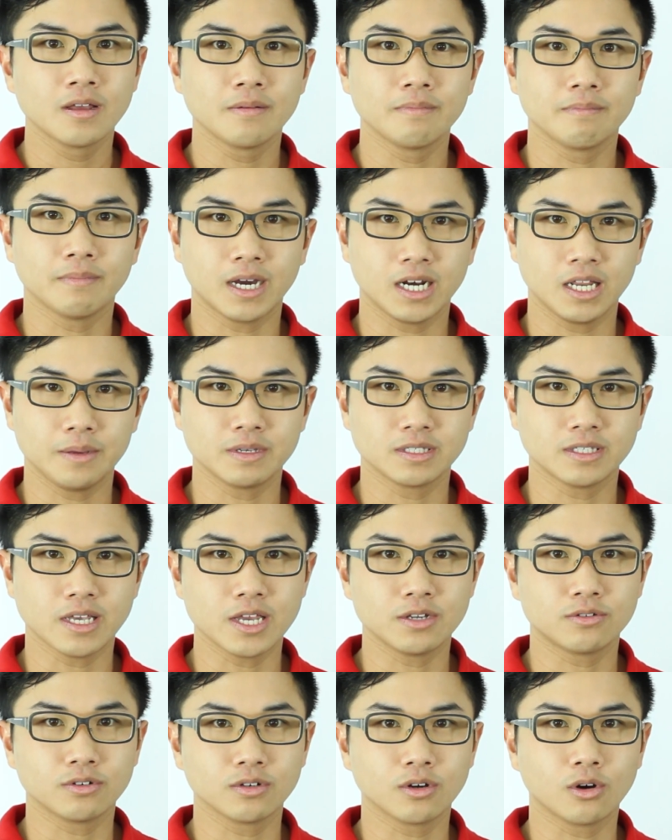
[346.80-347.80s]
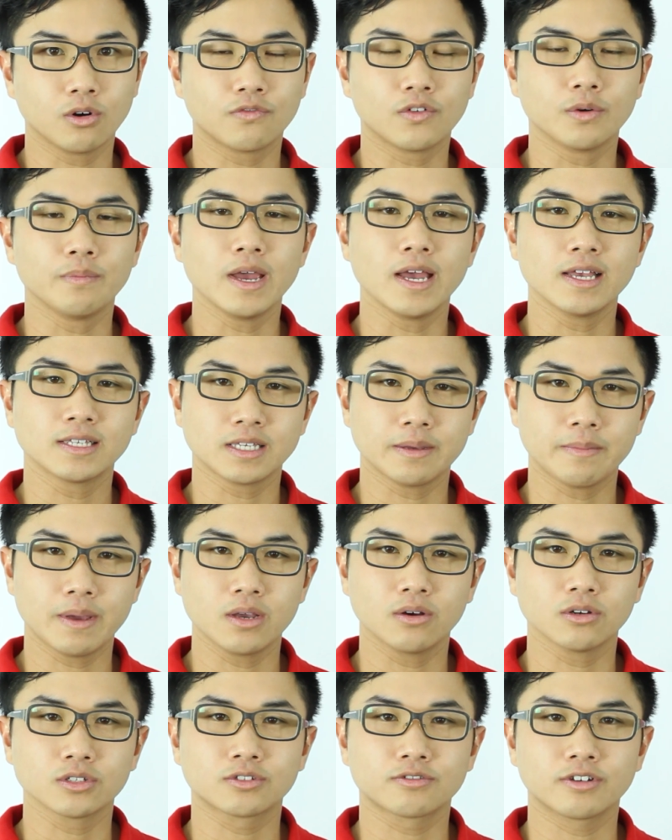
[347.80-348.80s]
My name is Adrian Ho from SMA
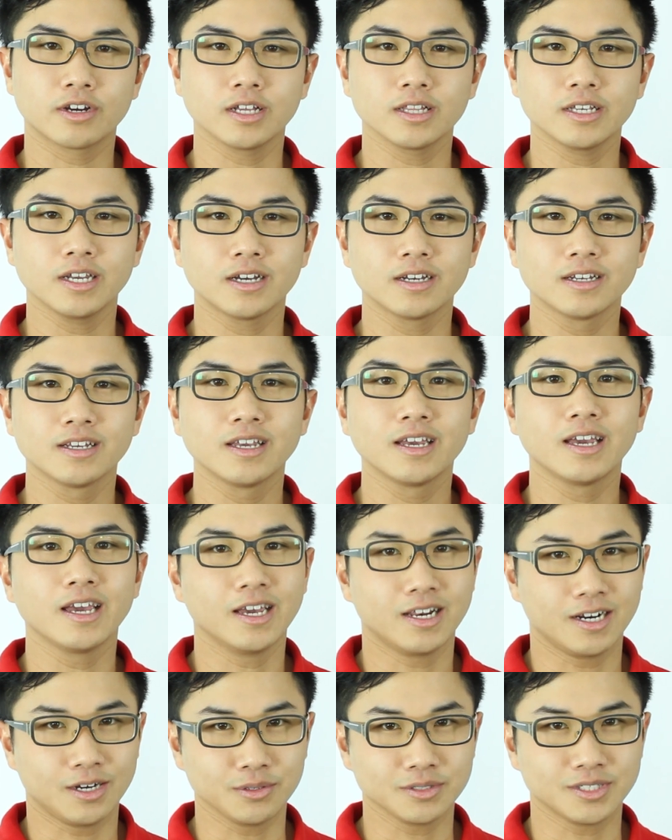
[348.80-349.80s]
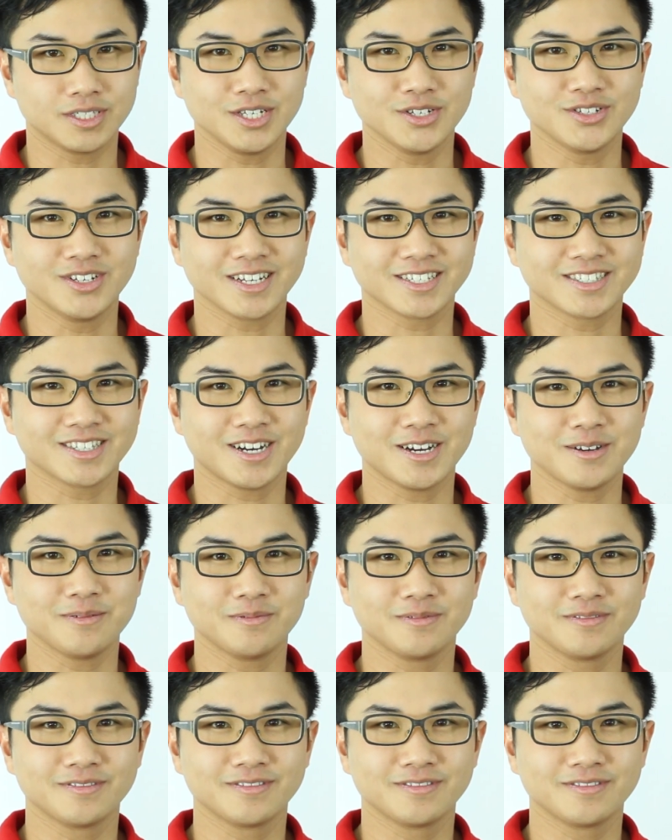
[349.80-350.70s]
Australia, and I will see you next time.